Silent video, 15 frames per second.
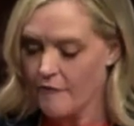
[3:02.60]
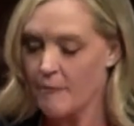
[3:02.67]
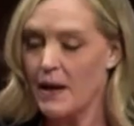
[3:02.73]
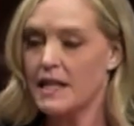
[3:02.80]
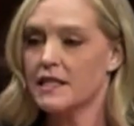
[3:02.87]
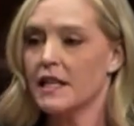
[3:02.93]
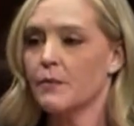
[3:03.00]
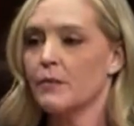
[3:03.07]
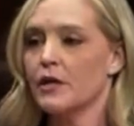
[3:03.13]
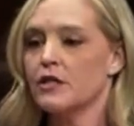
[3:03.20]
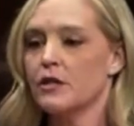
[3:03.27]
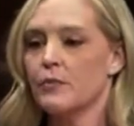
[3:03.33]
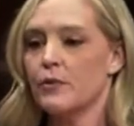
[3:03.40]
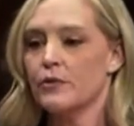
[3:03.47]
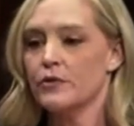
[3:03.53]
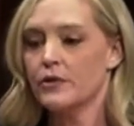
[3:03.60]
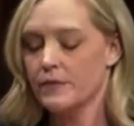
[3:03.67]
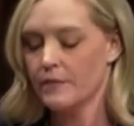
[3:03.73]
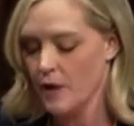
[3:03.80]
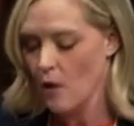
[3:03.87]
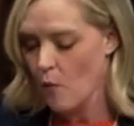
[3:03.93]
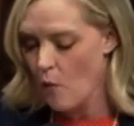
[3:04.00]
basic principles.
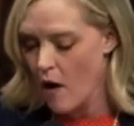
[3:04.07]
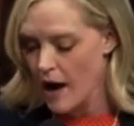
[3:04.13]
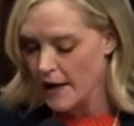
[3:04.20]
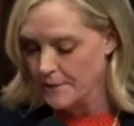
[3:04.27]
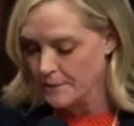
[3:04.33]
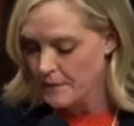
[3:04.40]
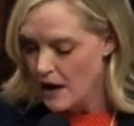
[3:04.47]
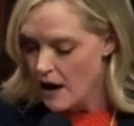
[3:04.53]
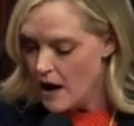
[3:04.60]
1,